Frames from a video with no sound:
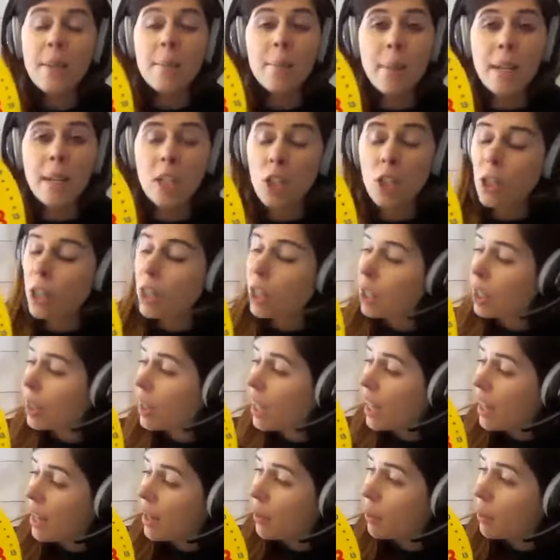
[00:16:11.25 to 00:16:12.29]
Make sure
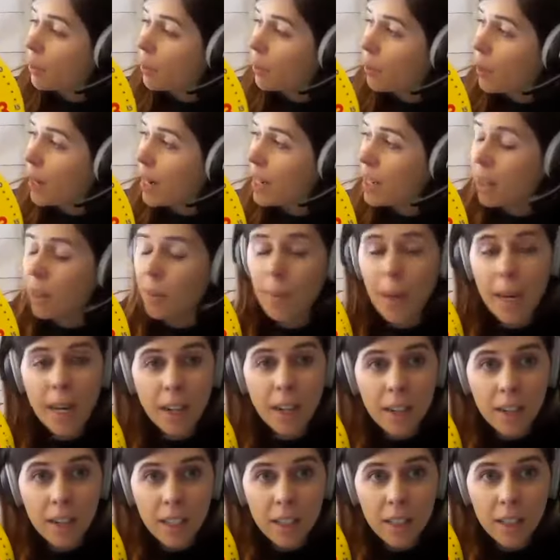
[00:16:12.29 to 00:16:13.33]
that when your
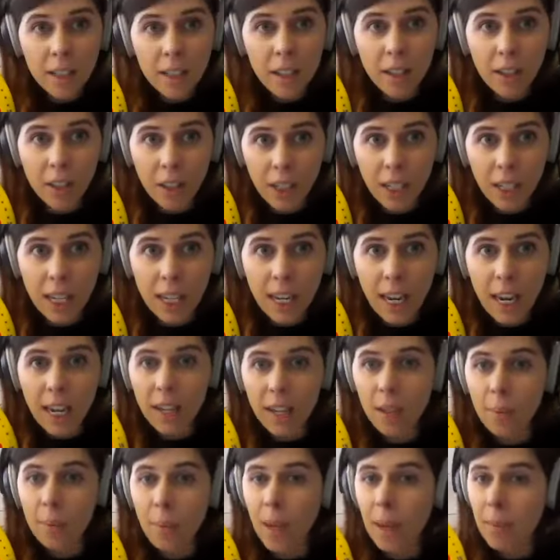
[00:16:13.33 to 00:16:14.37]
parents are looking
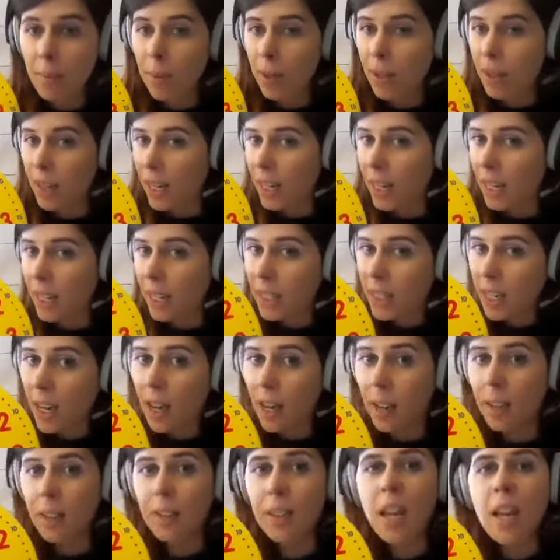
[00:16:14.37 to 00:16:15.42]
at your paper, they can
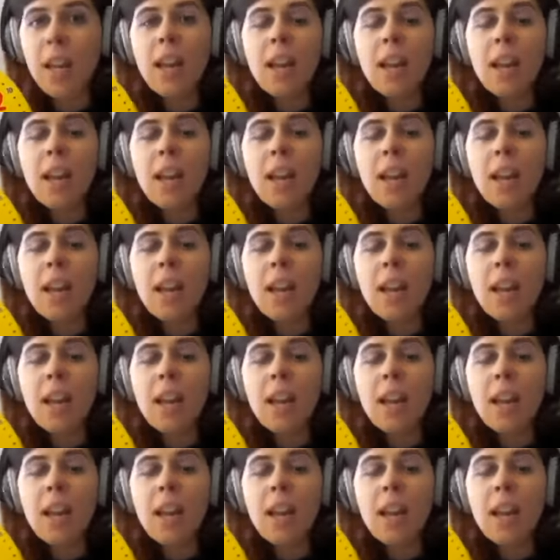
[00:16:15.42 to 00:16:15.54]
tell